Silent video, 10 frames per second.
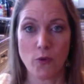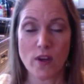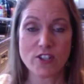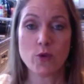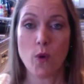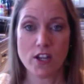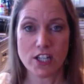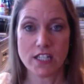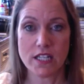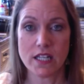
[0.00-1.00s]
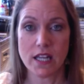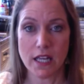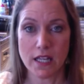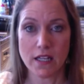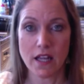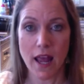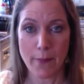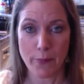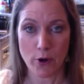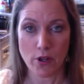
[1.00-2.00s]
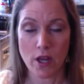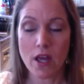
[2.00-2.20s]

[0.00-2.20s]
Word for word: Western Washington in April.